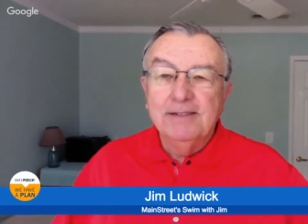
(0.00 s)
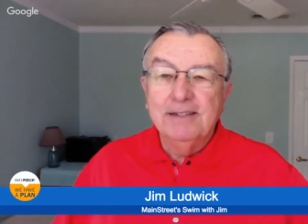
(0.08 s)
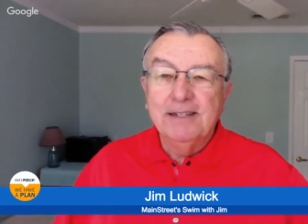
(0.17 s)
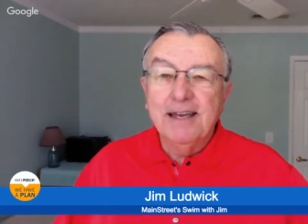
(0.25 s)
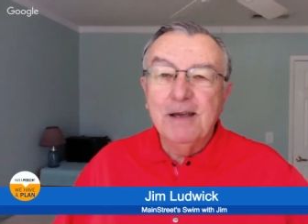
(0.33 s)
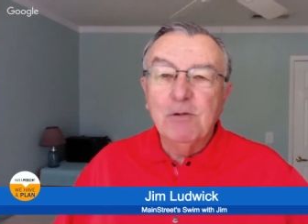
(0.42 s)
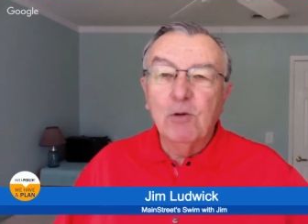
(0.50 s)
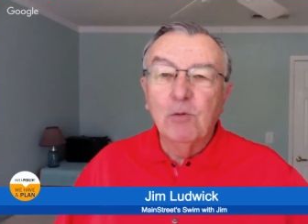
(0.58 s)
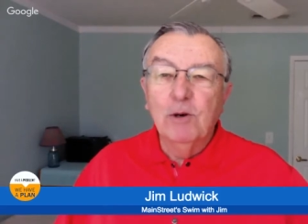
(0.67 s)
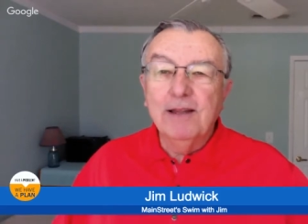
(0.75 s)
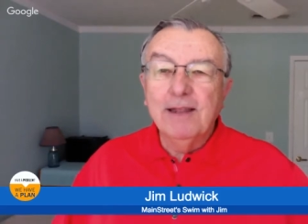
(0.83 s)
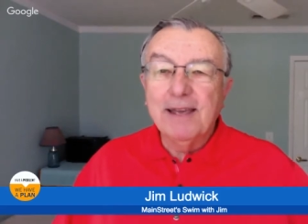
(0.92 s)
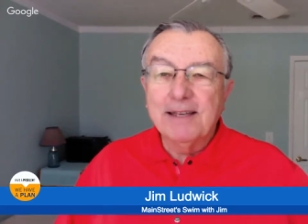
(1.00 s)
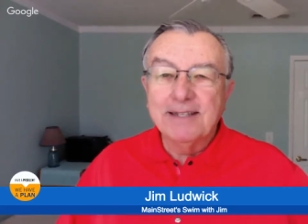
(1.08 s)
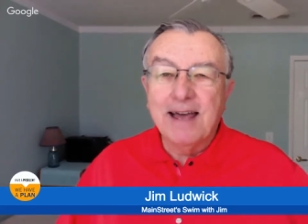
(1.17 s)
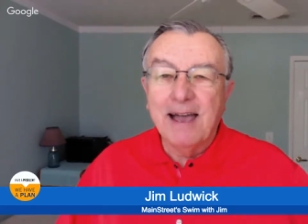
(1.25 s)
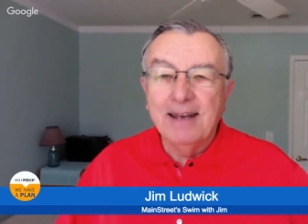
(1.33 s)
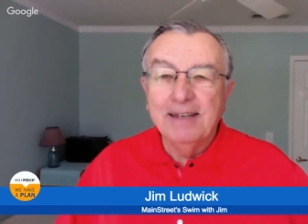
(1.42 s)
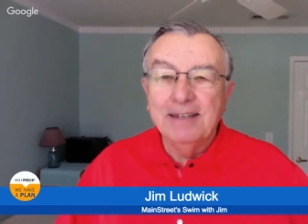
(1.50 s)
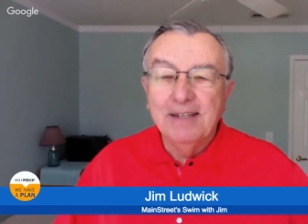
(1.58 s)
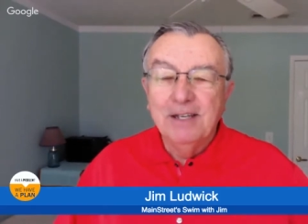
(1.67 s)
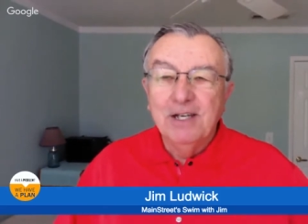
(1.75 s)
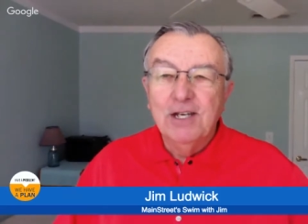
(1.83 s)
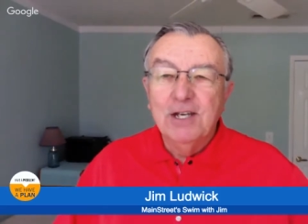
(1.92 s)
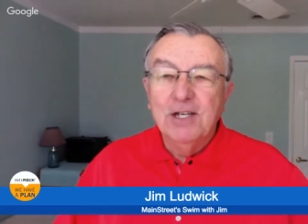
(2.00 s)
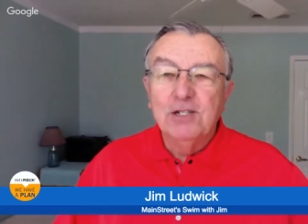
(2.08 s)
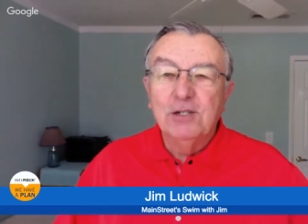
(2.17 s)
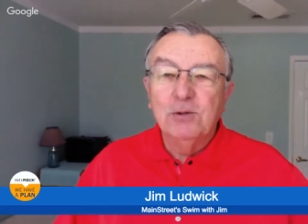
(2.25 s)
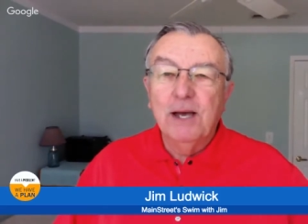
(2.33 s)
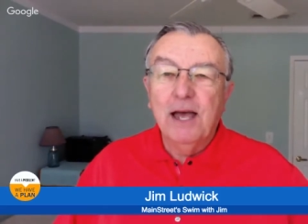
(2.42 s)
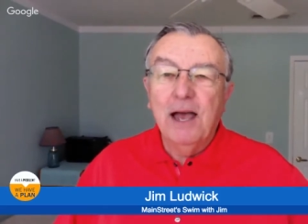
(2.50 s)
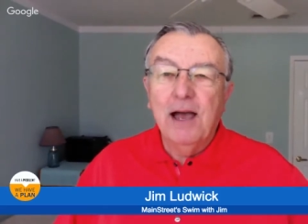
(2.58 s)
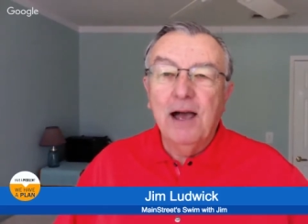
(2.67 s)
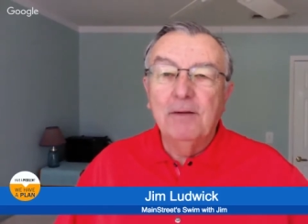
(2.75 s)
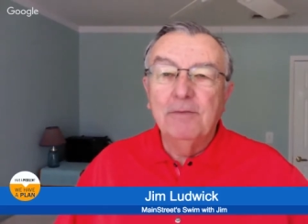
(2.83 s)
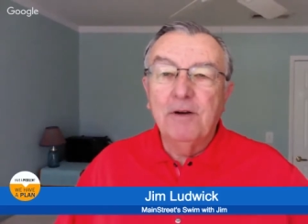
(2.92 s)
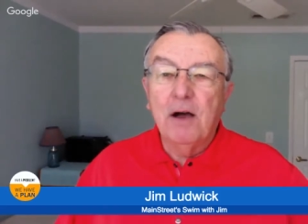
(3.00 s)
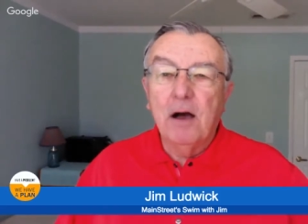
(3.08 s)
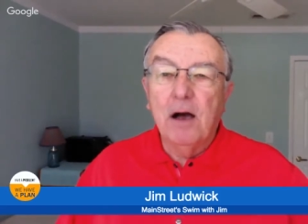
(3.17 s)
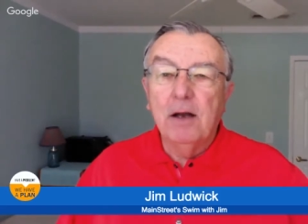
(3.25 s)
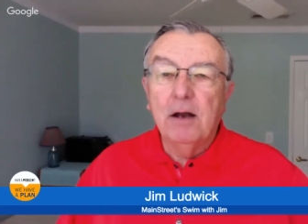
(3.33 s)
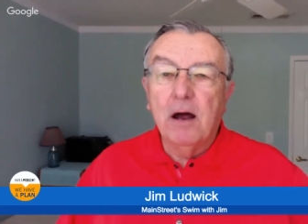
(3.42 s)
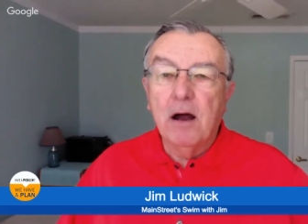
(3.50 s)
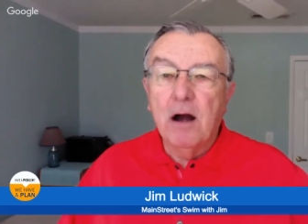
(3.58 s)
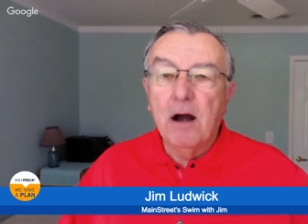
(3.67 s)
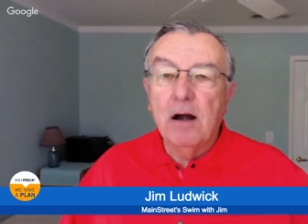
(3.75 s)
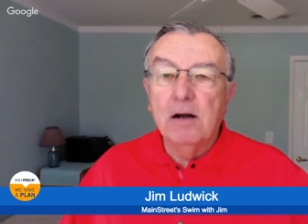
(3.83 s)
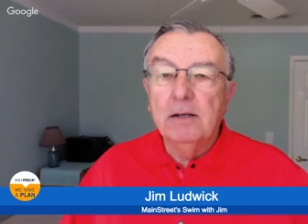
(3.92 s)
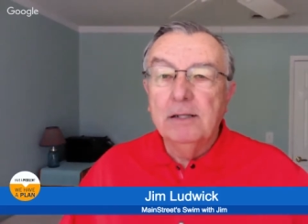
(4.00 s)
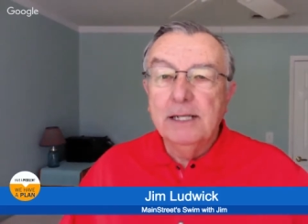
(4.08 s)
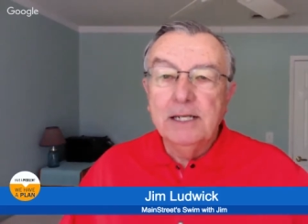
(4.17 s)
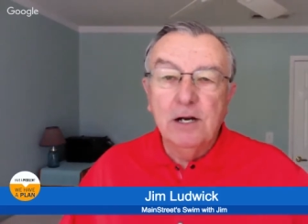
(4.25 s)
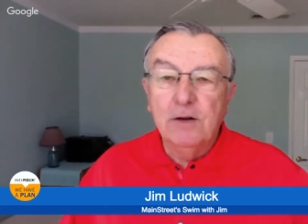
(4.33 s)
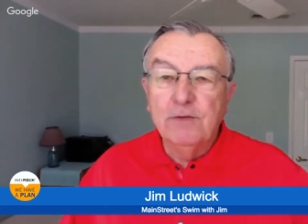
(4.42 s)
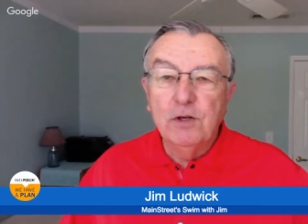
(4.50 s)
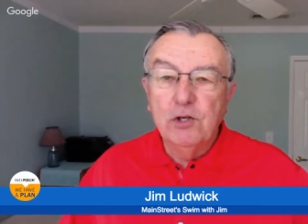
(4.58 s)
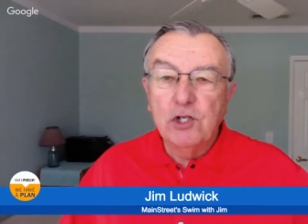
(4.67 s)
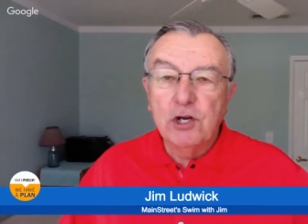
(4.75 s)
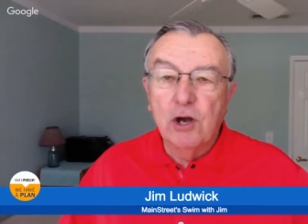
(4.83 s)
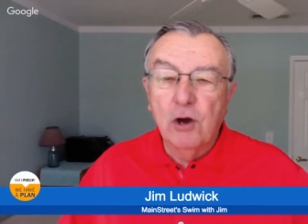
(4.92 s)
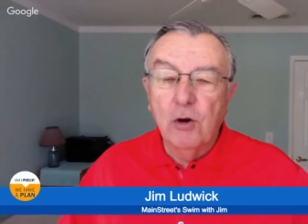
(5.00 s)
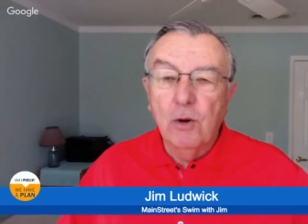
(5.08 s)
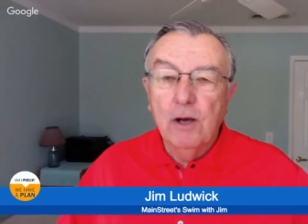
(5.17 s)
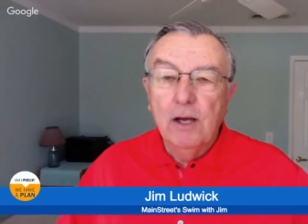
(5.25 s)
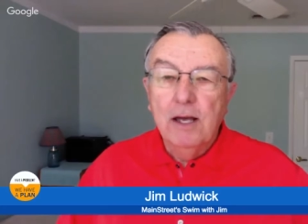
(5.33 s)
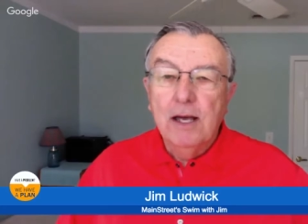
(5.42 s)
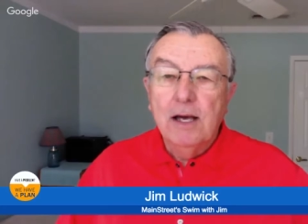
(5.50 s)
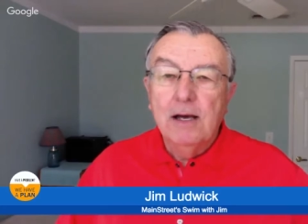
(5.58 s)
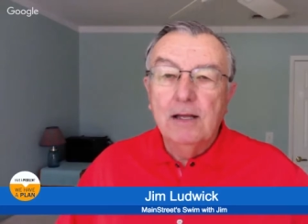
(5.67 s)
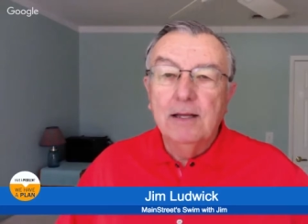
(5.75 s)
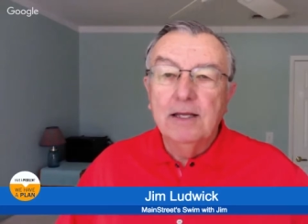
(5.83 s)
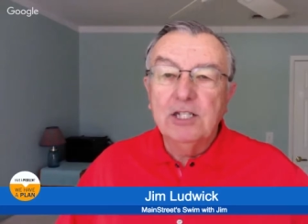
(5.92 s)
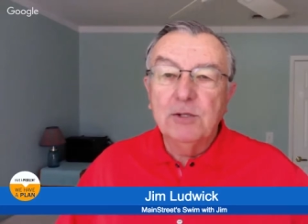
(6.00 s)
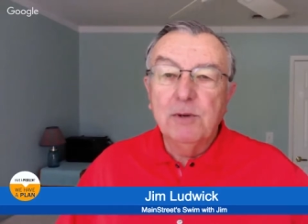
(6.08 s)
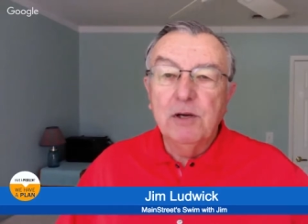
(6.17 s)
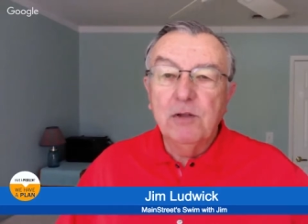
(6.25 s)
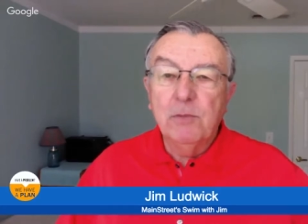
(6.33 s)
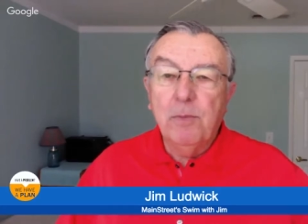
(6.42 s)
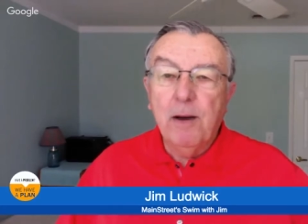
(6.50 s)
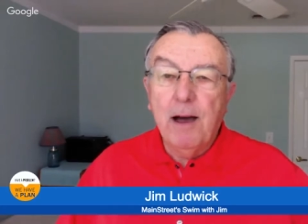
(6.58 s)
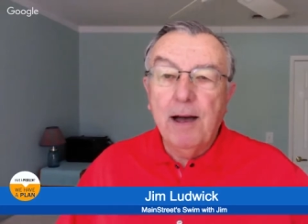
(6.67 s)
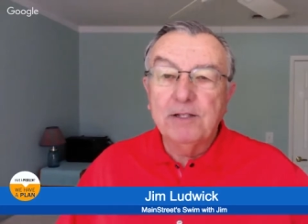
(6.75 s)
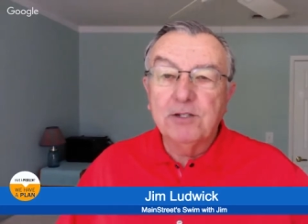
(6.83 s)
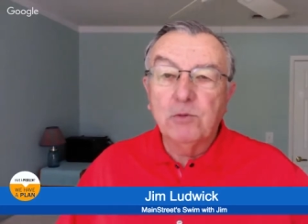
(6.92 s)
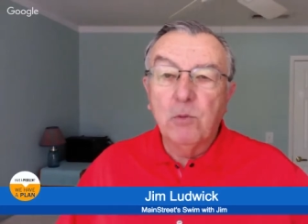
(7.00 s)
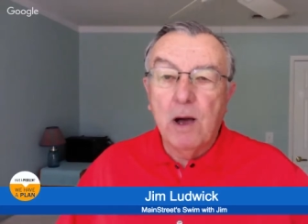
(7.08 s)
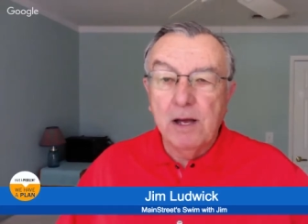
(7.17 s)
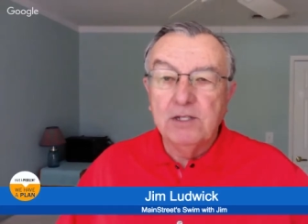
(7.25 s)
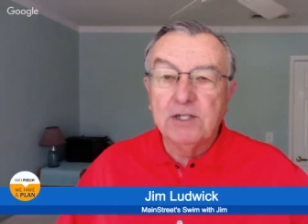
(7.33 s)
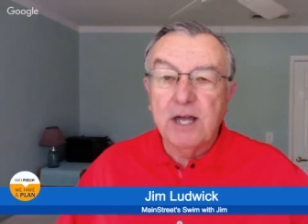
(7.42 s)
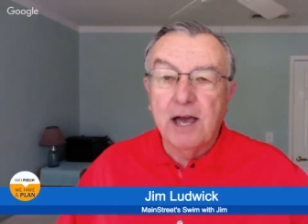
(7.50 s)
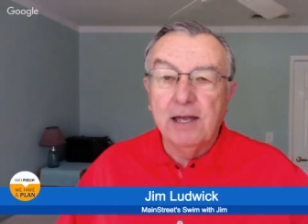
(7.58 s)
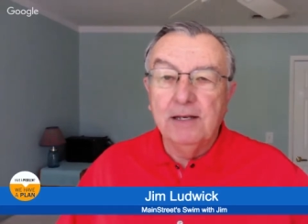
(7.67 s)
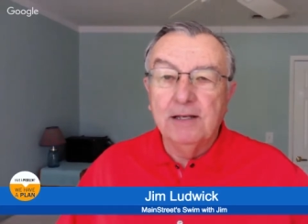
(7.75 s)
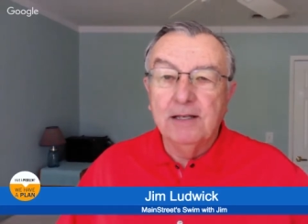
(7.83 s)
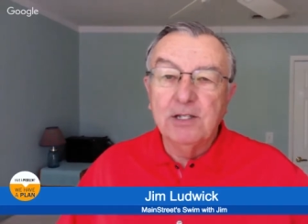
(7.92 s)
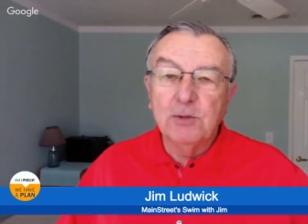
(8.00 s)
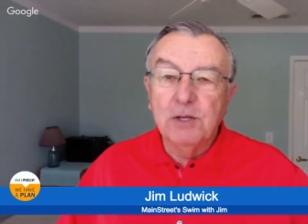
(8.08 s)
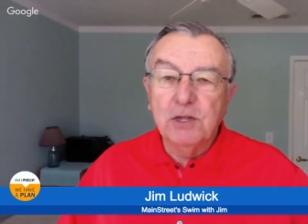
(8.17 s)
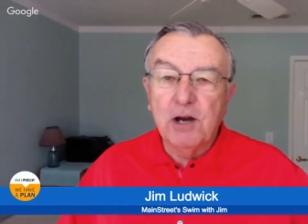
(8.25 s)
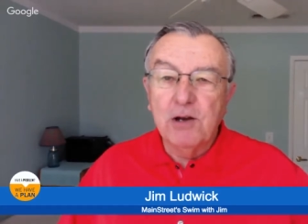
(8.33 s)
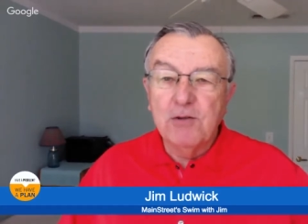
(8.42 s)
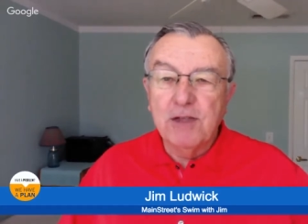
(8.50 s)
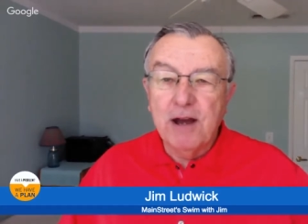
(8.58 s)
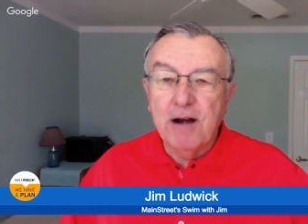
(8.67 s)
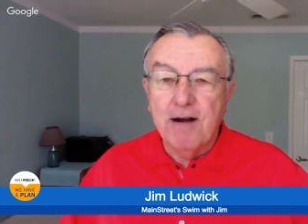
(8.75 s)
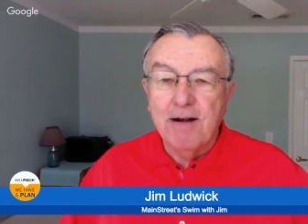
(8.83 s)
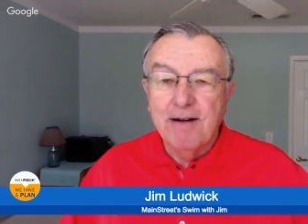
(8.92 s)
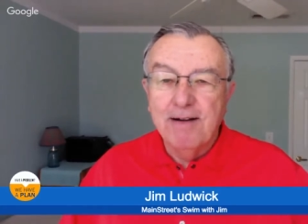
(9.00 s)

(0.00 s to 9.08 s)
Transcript: Today, we're really excited to have on our interview show Elizabeth Potts Weinstein. Elizabeth, are you there?